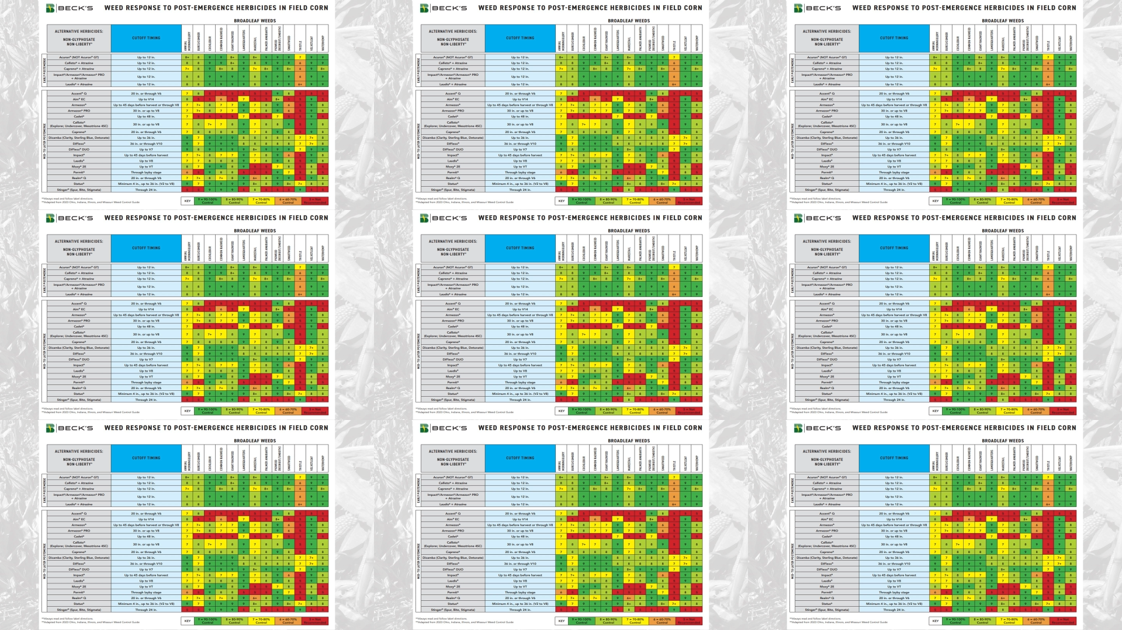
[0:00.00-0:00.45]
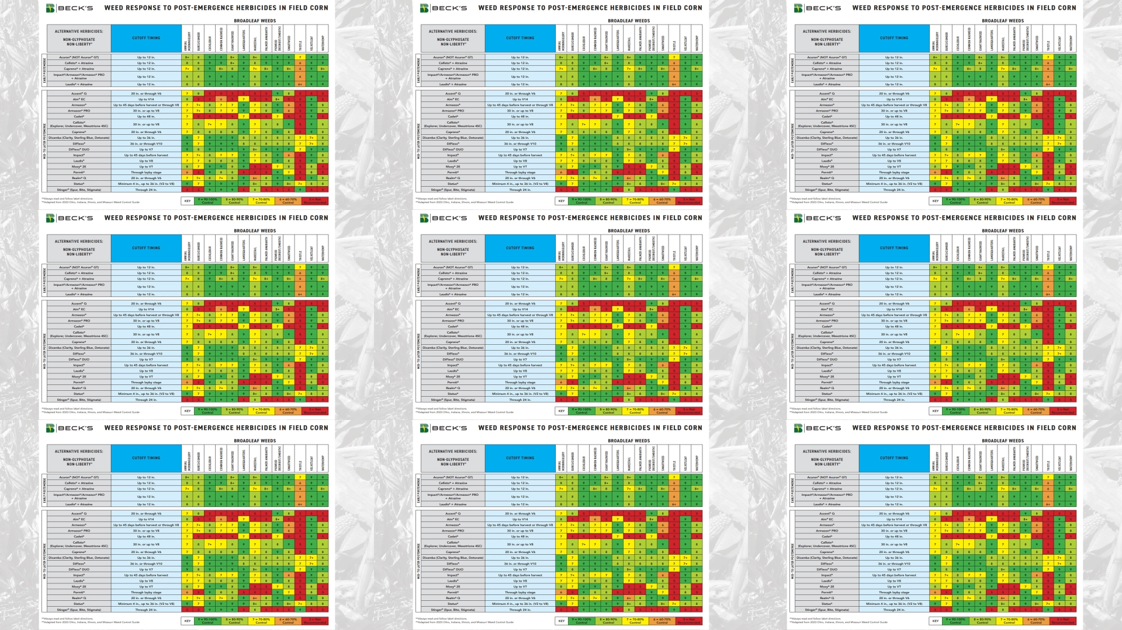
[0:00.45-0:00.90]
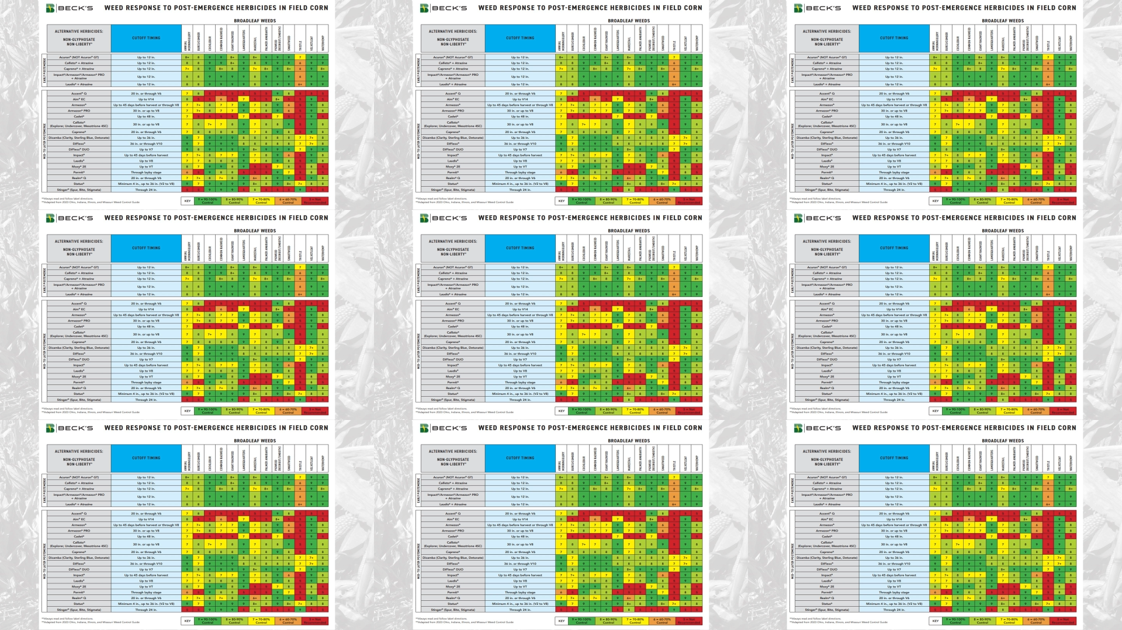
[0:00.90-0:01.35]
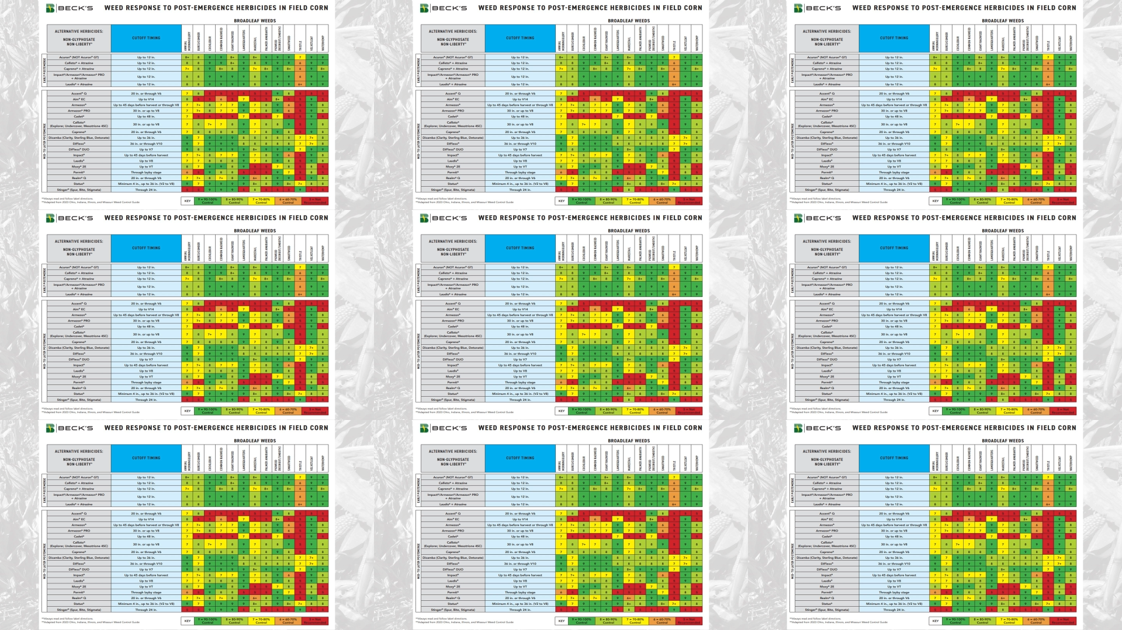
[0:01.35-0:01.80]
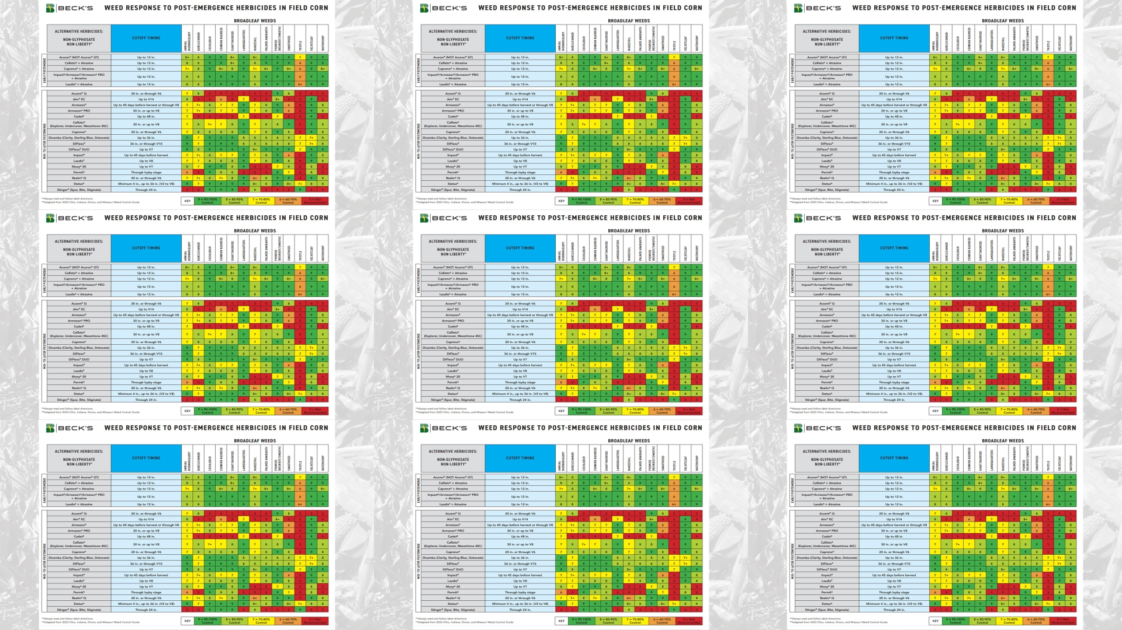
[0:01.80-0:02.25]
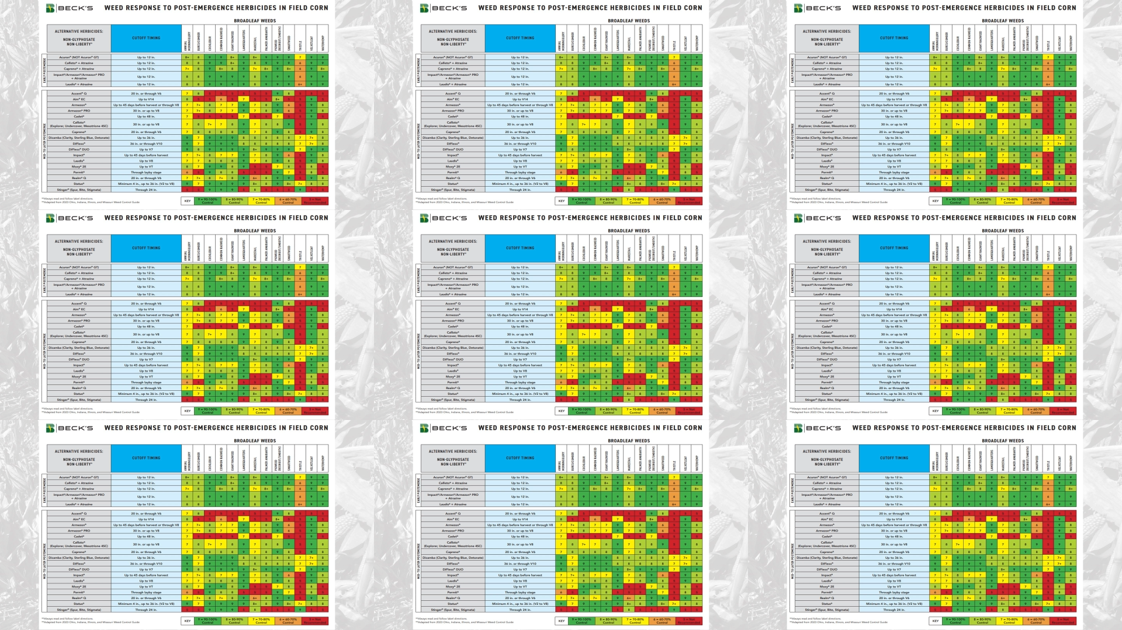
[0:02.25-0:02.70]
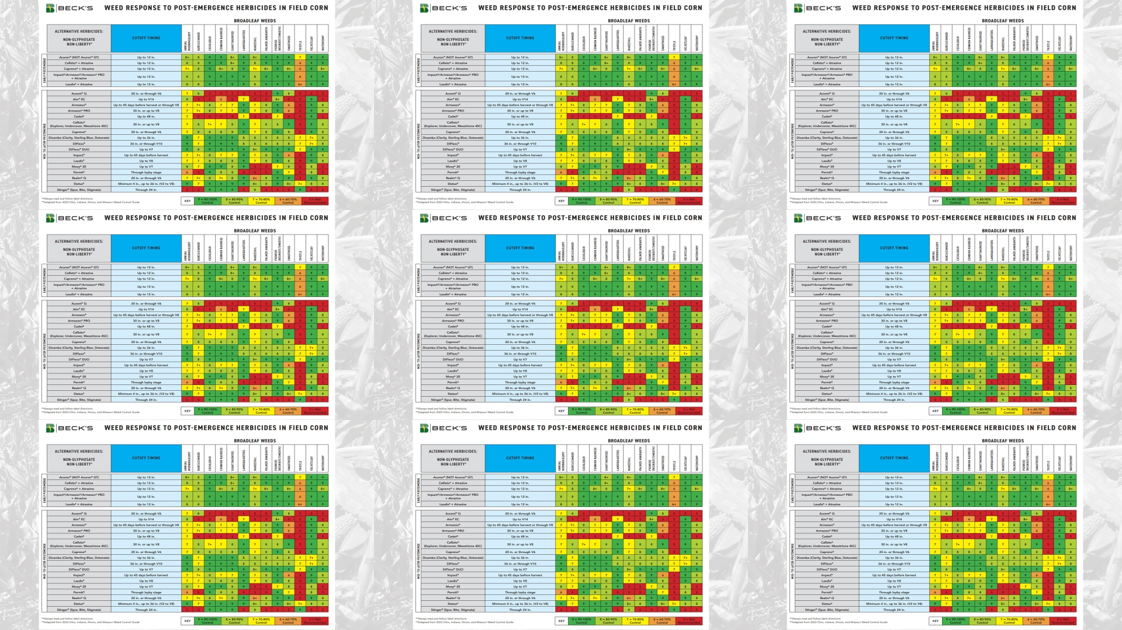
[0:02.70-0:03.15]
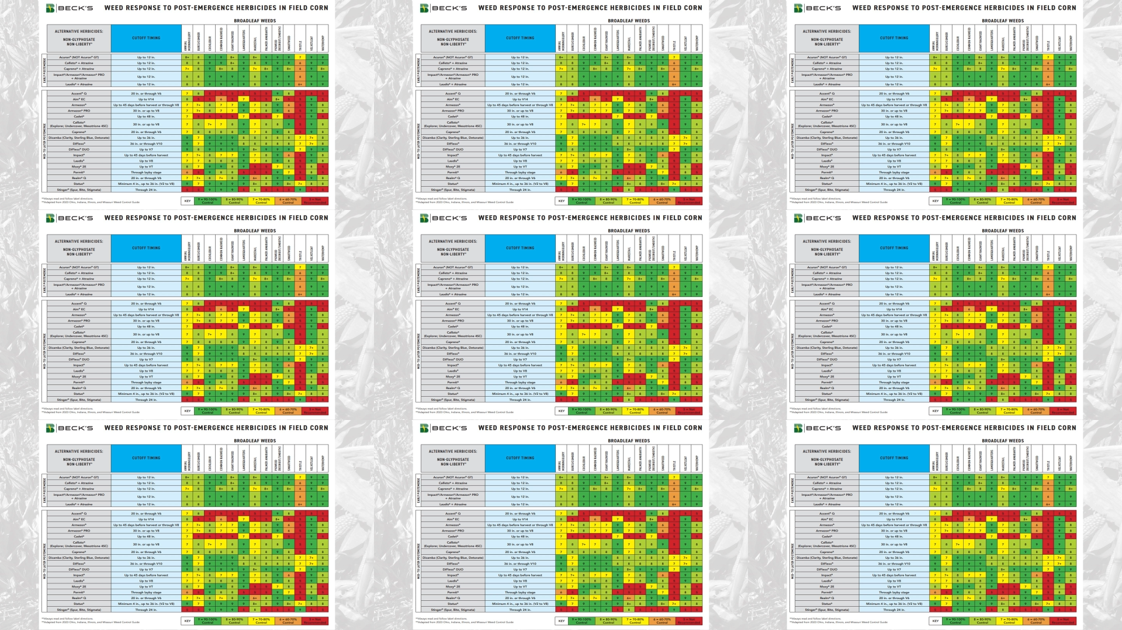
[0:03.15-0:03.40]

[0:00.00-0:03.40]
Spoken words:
(no speaker visible)